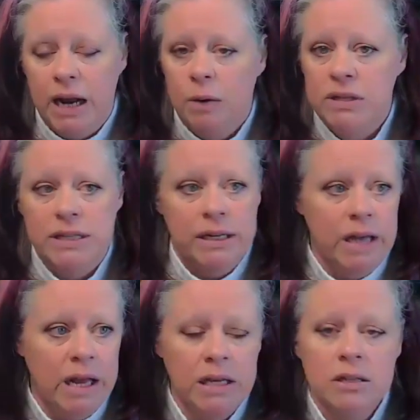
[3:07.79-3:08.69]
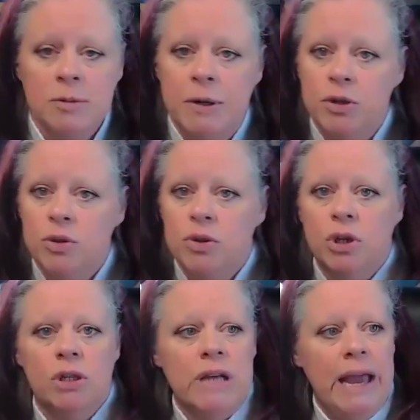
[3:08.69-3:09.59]
I wasn't in any spiritual
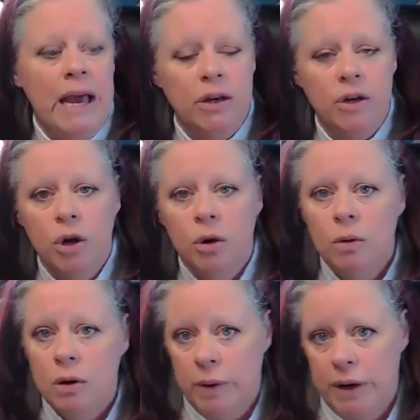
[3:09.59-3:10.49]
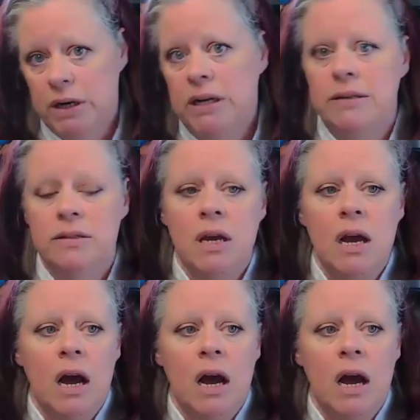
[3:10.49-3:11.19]
circles. I had no awareness.